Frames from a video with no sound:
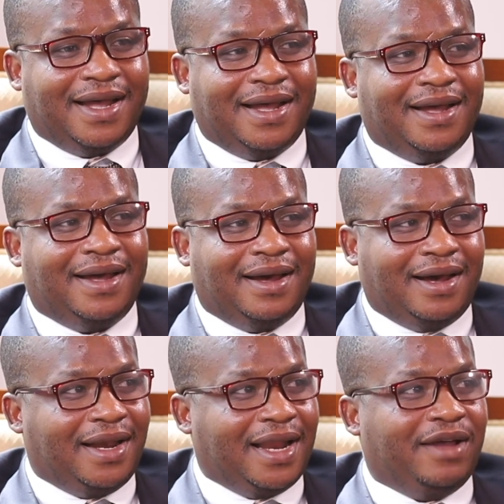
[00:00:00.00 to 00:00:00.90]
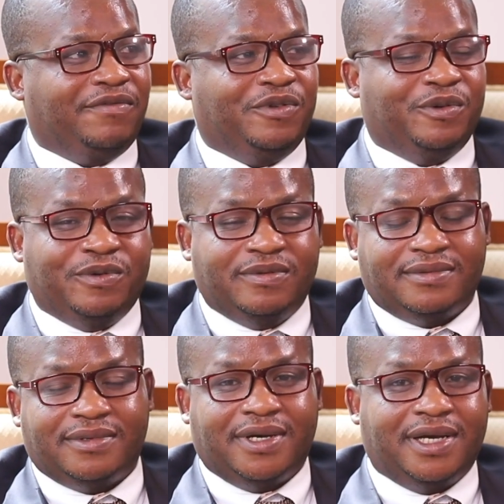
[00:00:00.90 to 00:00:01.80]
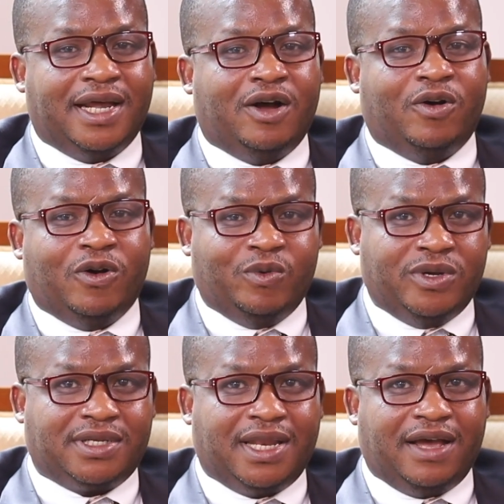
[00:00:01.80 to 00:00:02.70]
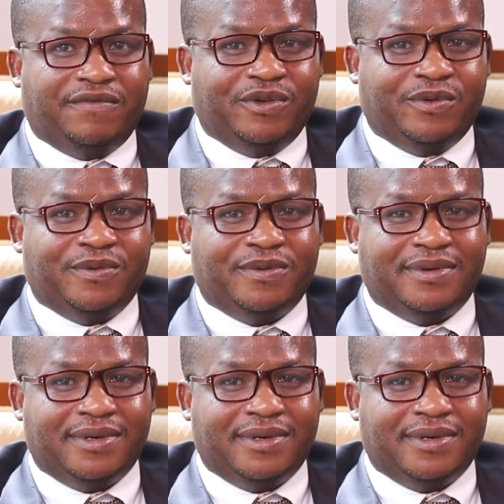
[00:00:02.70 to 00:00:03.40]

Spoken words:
That I love you and I'll always love you.